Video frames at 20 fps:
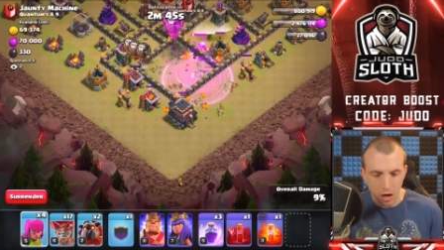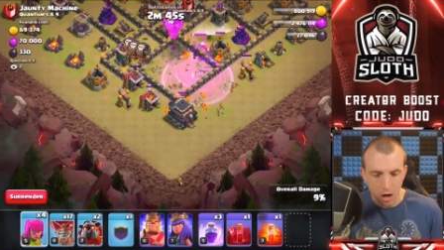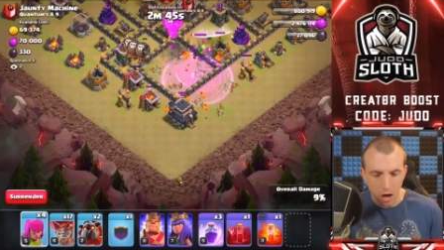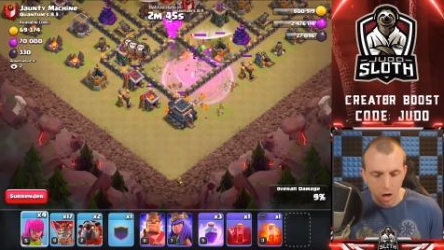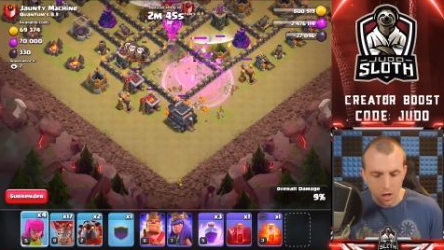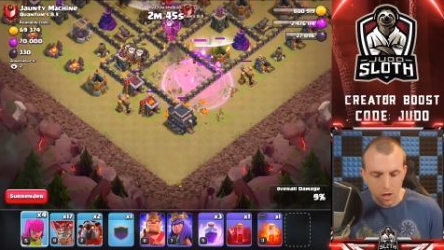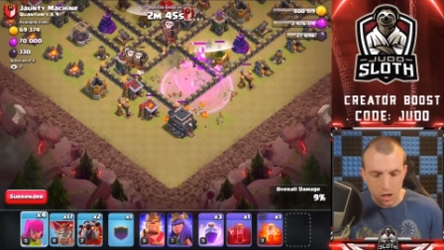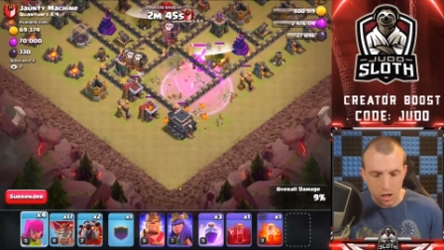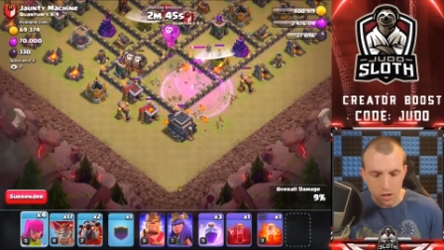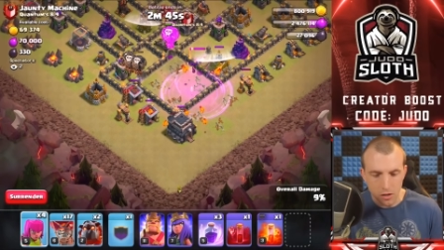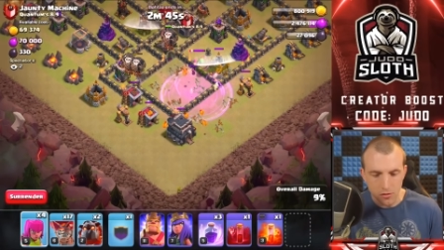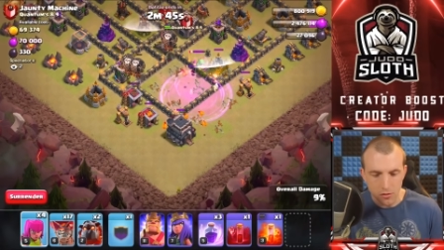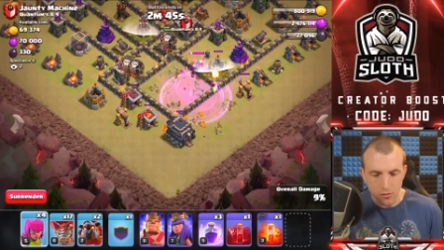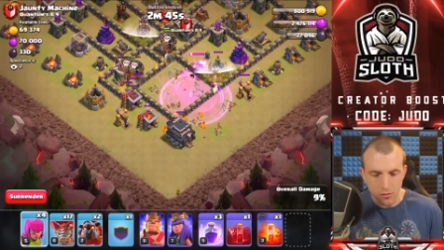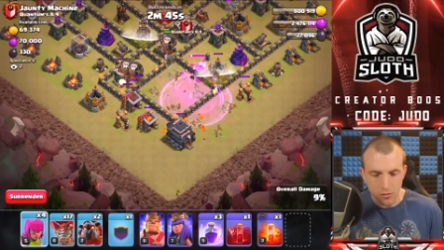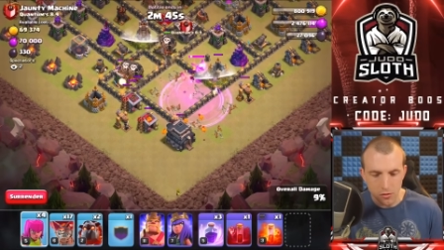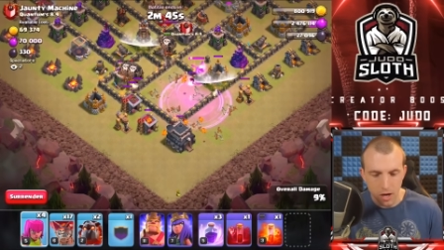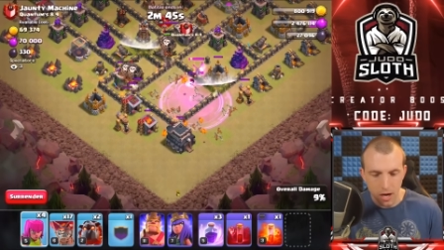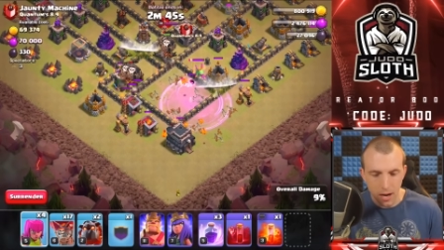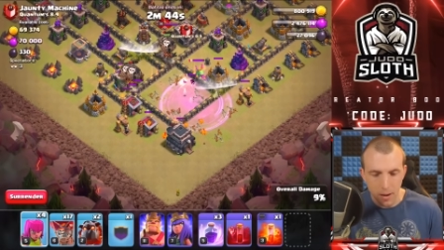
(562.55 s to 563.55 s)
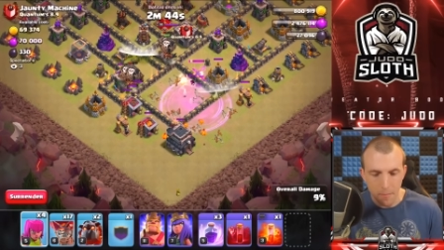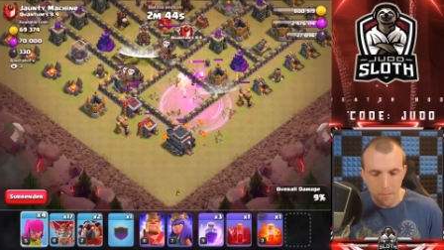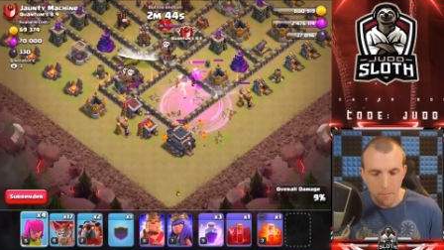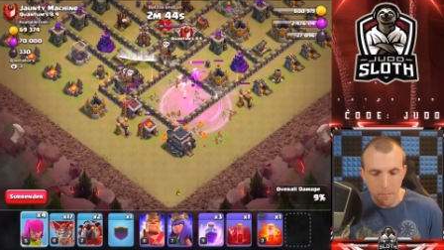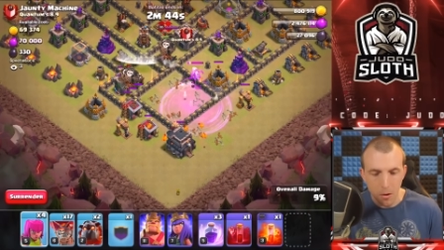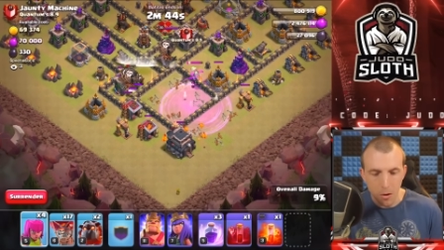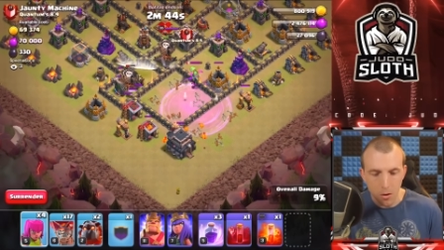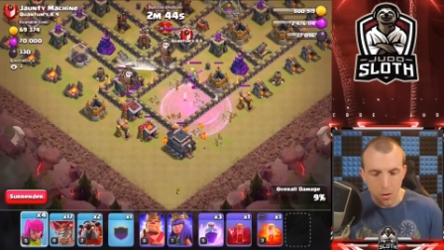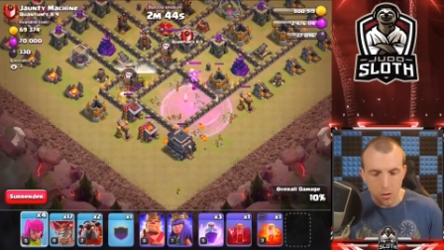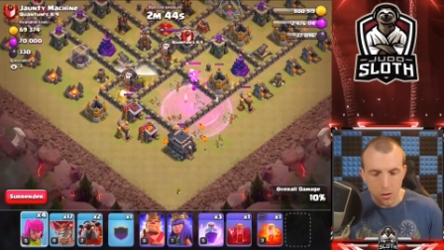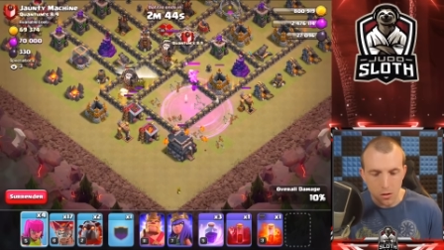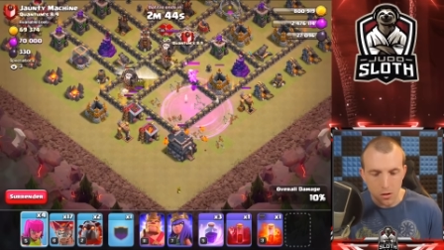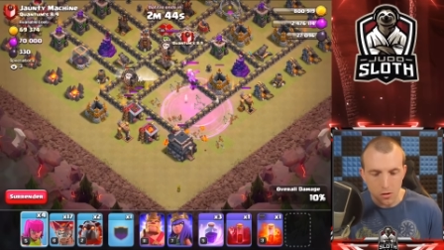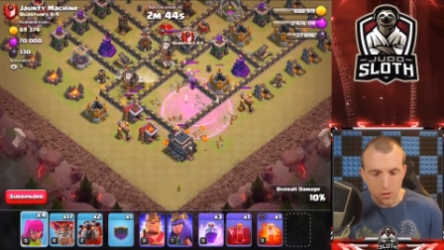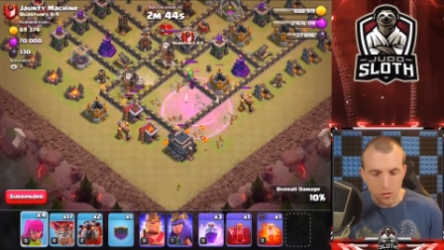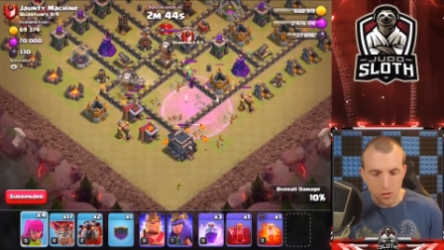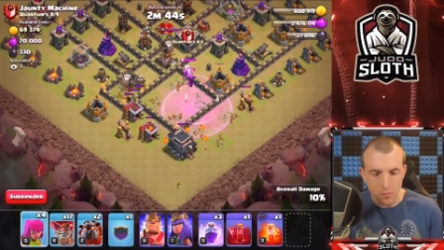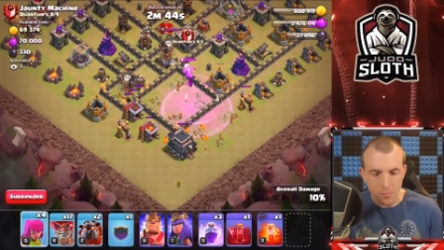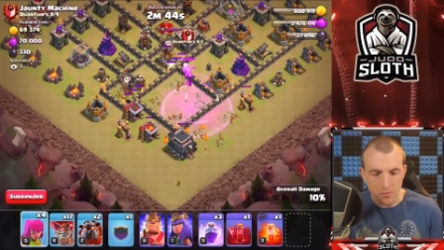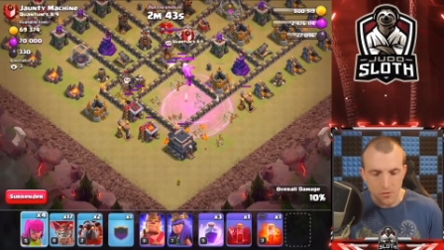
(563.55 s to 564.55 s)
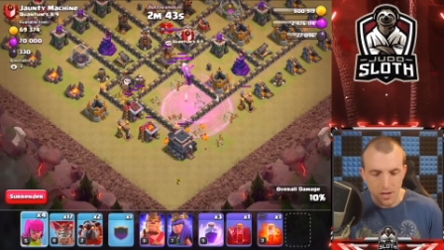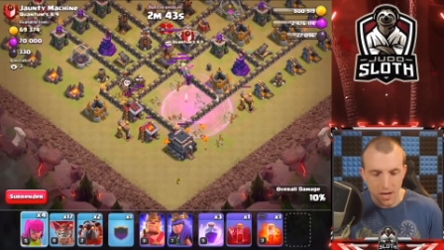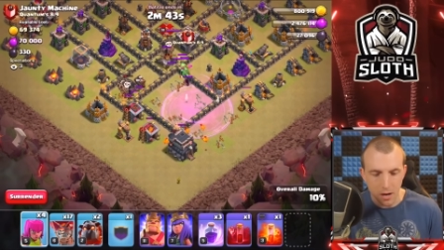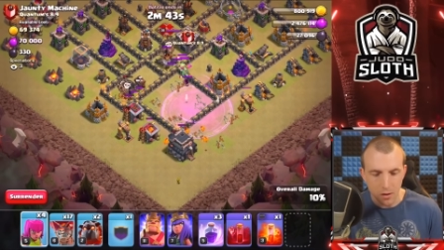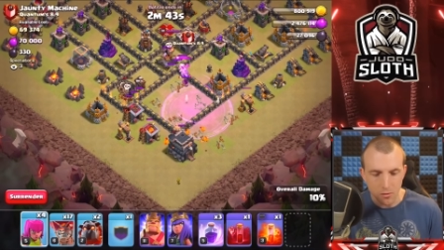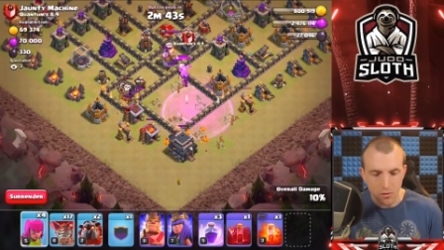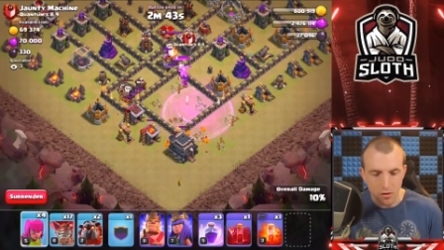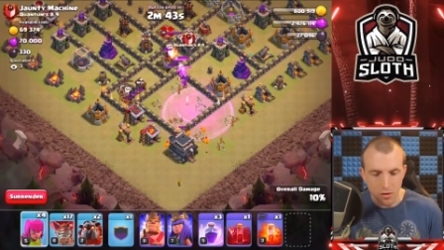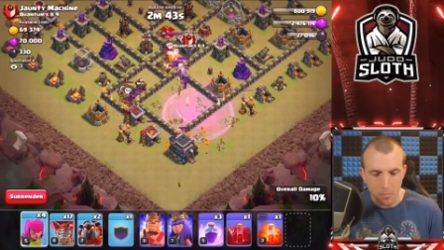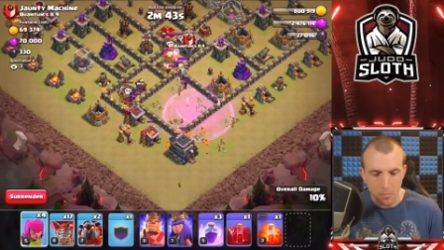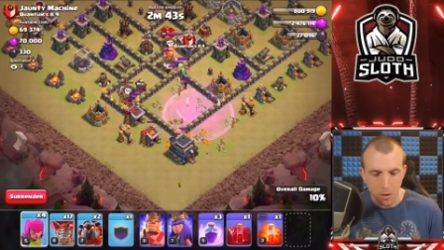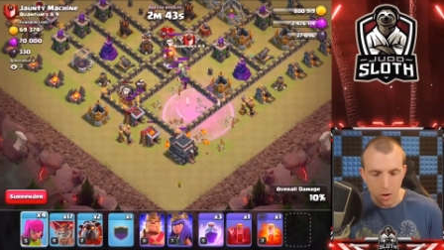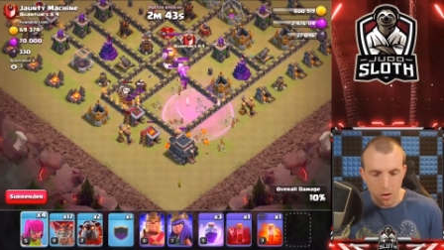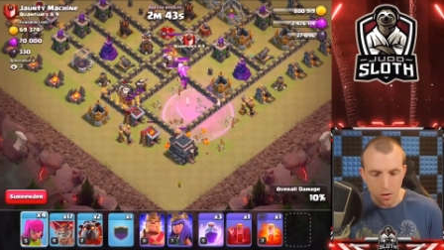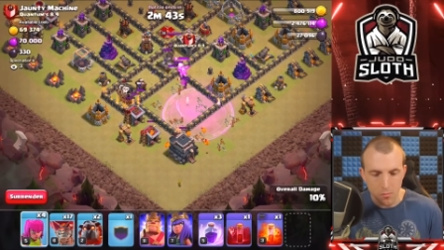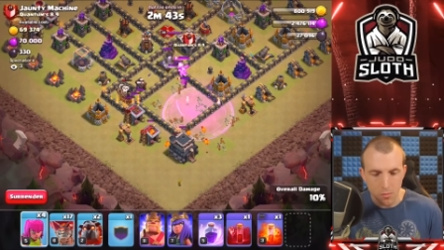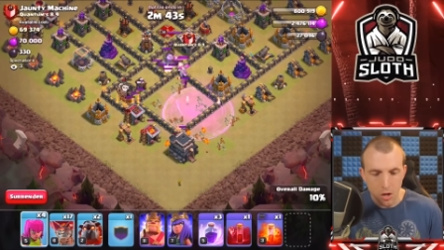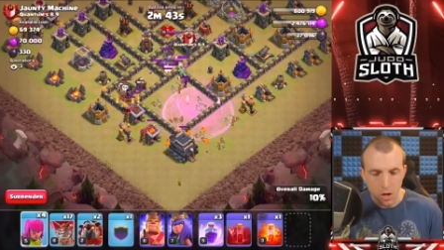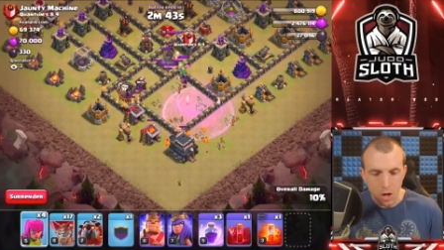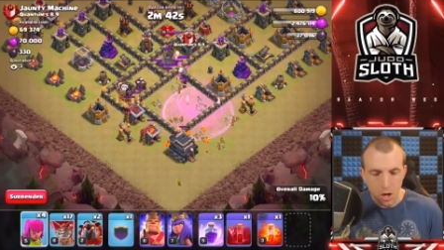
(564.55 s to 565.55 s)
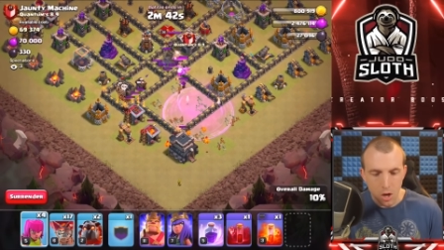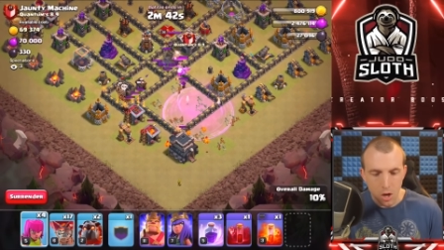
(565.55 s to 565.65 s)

archer to try and pull the troops down to the bottom.